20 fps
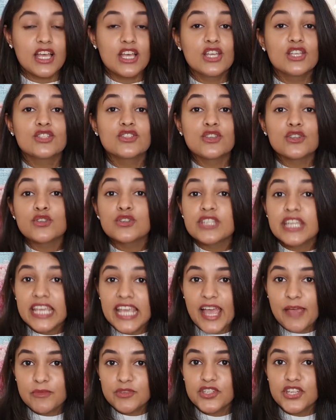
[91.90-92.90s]
So today
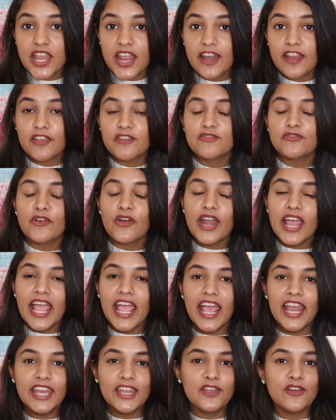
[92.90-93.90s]
I'm sharing for
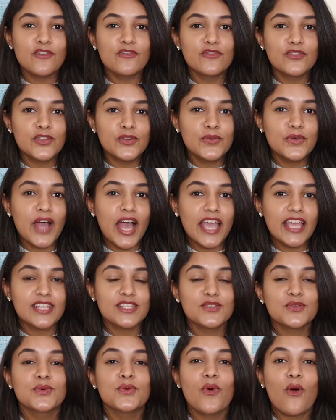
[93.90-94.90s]
any of you
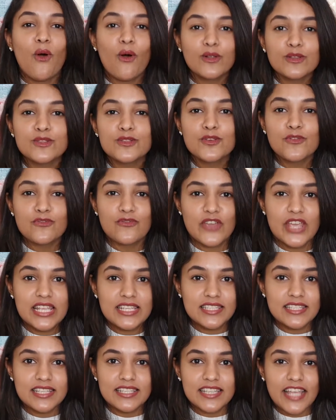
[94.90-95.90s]
guys who also
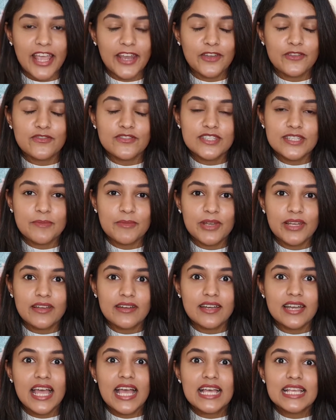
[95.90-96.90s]
face this kind of
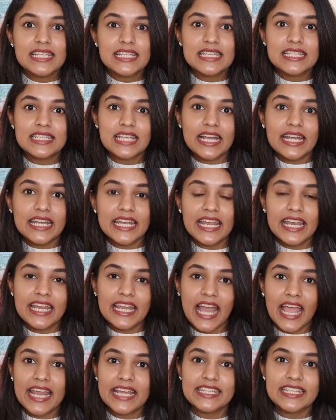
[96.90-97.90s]
similar Sunday
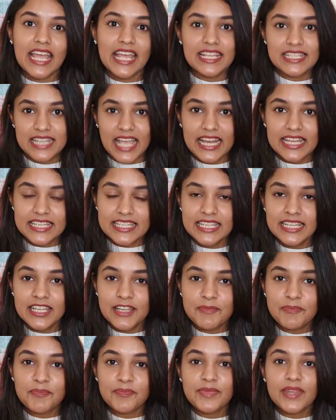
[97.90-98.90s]
night
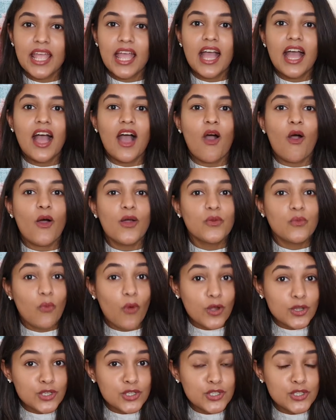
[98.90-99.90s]
anxiety on
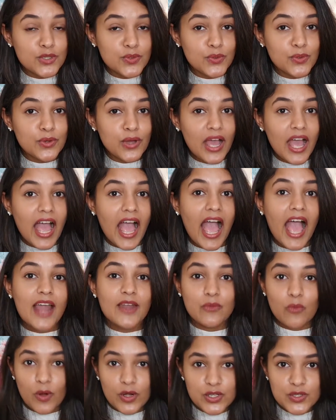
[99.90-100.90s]
what to do
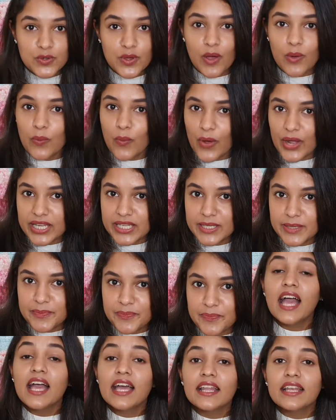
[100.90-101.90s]
and what to avoid.
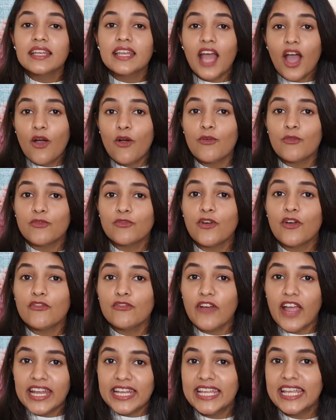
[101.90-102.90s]
Now, for
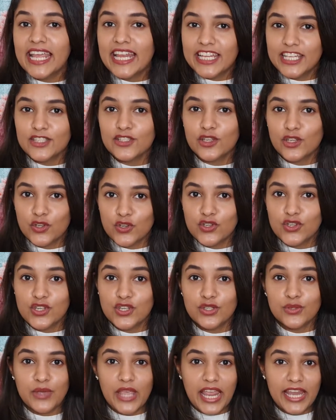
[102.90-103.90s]
finding any
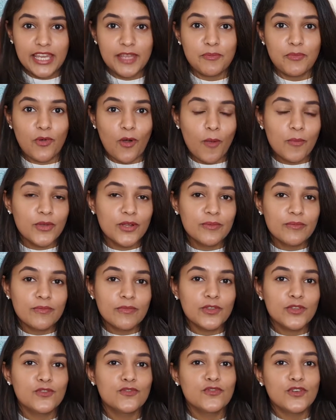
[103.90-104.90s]
solution to any
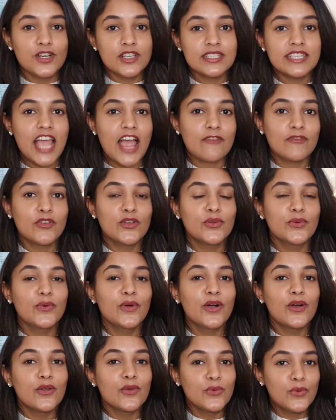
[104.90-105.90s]
problem, you first have to
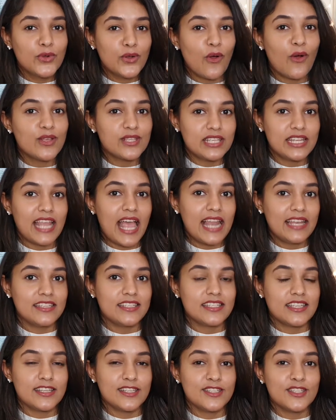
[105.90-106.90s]
do a root cause
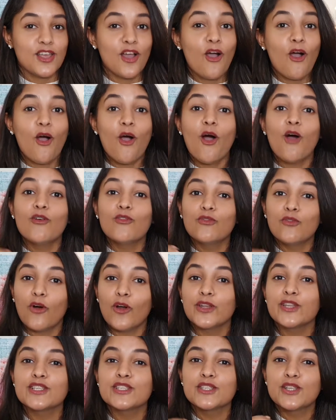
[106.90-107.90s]
analysis of
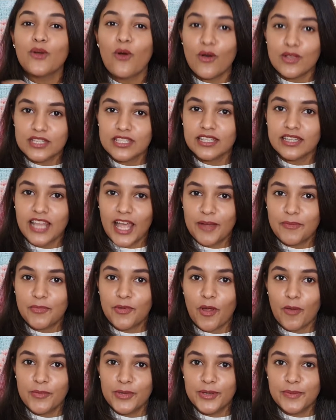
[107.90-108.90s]
what is causing that
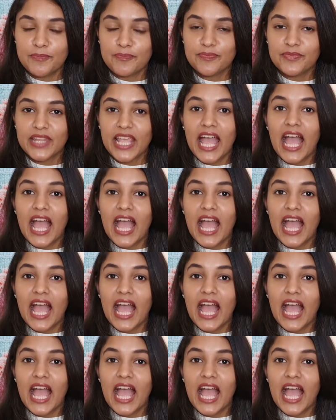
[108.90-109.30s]
problem.